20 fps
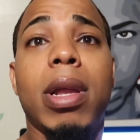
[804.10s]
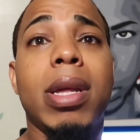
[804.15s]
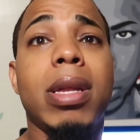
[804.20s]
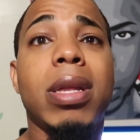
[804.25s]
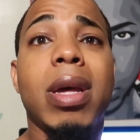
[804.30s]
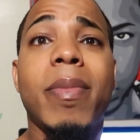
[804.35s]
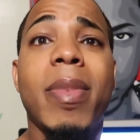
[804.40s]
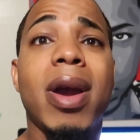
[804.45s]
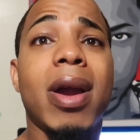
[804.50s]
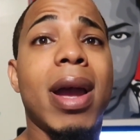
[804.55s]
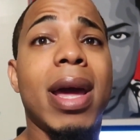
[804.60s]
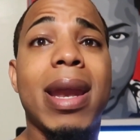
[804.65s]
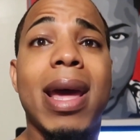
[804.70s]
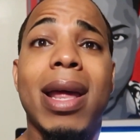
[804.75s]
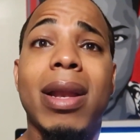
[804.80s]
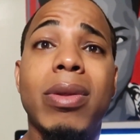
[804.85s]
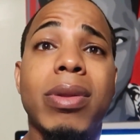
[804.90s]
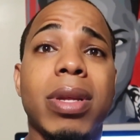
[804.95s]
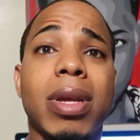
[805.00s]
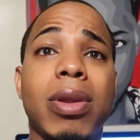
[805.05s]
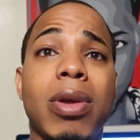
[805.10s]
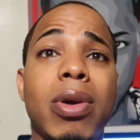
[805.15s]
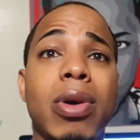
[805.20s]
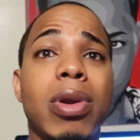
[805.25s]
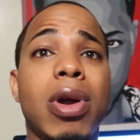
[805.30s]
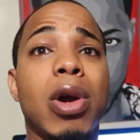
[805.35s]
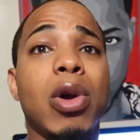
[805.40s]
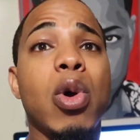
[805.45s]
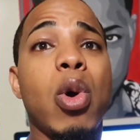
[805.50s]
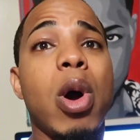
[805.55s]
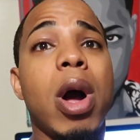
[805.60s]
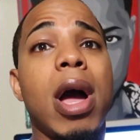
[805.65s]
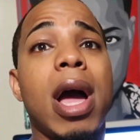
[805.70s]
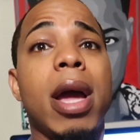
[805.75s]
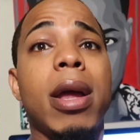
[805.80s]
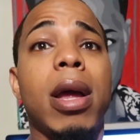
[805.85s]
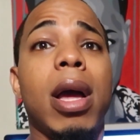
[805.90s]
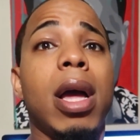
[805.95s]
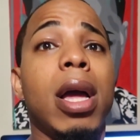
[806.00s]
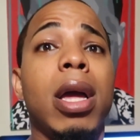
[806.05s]
is American Idol still on? Or
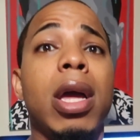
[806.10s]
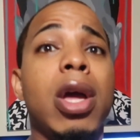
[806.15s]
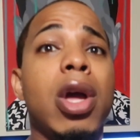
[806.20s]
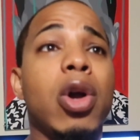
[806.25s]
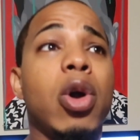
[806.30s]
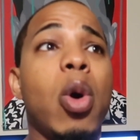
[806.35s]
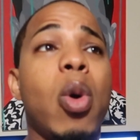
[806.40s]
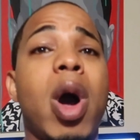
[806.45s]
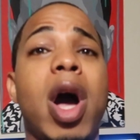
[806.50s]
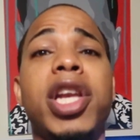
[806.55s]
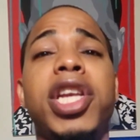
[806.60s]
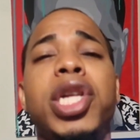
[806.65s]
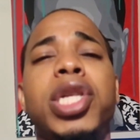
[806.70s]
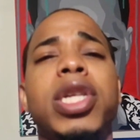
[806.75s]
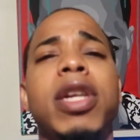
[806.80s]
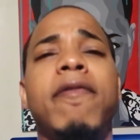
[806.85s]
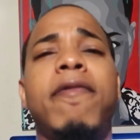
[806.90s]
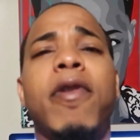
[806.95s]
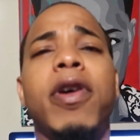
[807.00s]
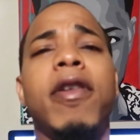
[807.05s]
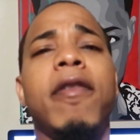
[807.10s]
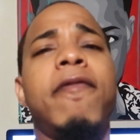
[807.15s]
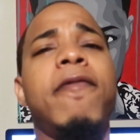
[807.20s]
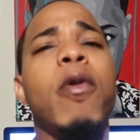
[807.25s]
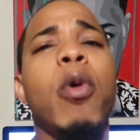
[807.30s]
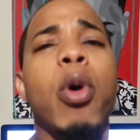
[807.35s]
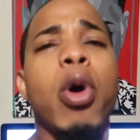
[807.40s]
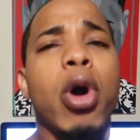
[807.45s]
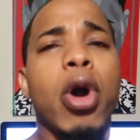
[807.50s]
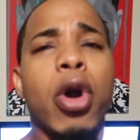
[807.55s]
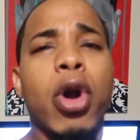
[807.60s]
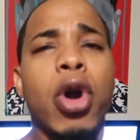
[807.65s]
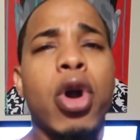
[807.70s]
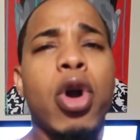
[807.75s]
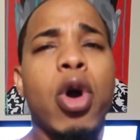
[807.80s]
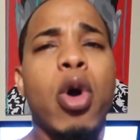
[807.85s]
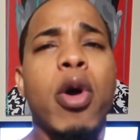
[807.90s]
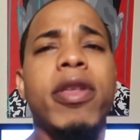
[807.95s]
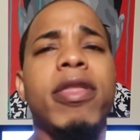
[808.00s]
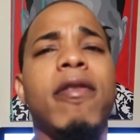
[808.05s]
go audition for The Four
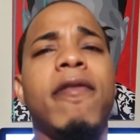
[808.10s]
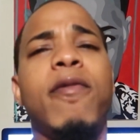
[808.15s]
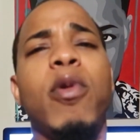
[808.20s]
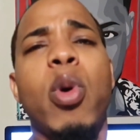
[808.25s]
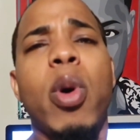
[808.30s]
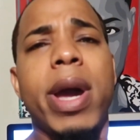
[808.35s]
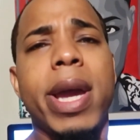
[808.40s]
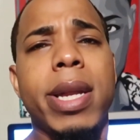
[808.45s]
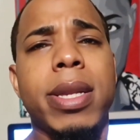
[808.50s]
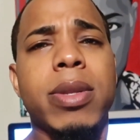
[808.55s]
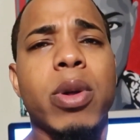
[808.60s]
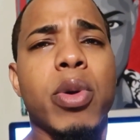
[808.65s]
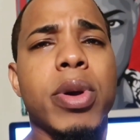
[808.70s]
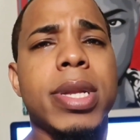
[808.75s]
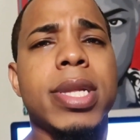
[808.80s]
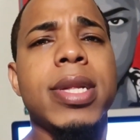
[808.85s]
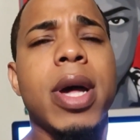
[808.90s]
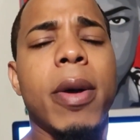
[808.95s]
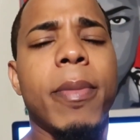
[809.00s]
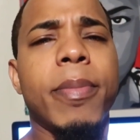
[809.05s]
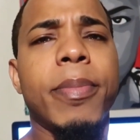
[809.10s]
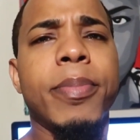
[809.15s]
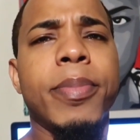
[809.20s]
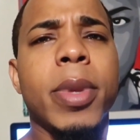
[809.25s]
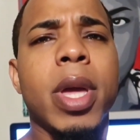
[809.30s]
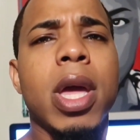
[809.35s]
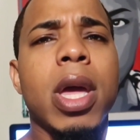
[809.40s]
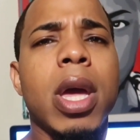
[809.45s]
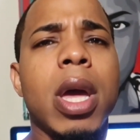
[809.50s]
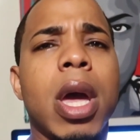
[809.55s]
or The Voice or something.